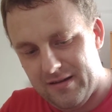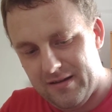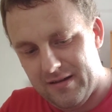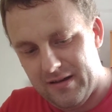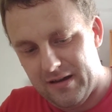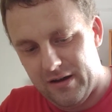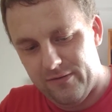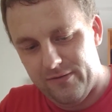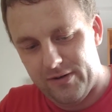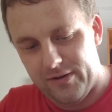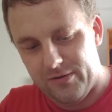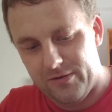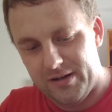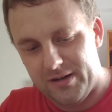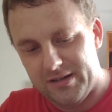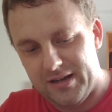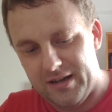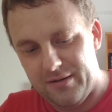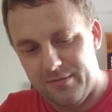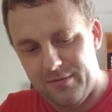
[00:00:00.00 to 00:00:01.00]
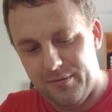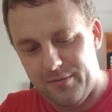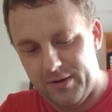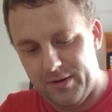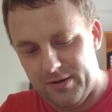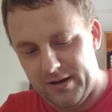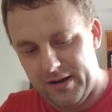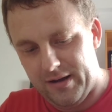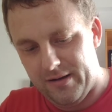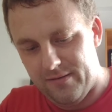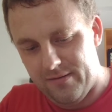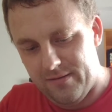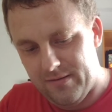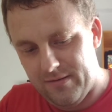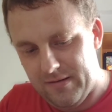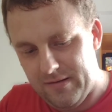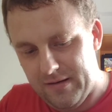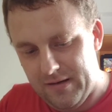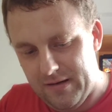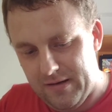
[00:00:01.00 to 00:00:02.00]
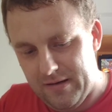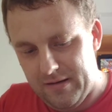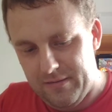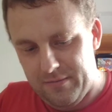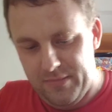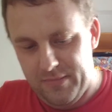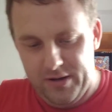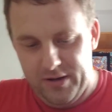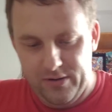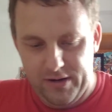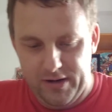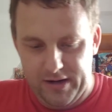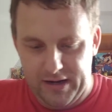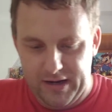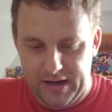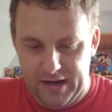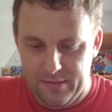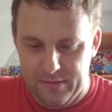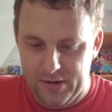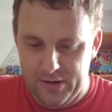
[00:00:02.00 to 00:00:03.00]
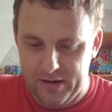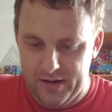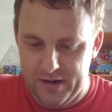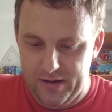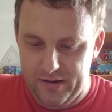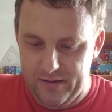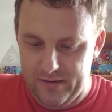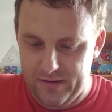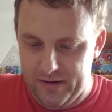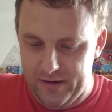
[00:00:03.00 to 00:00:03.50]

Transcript: Oh, for Christ's sake, what have we got now? But you're going to come, aren't you?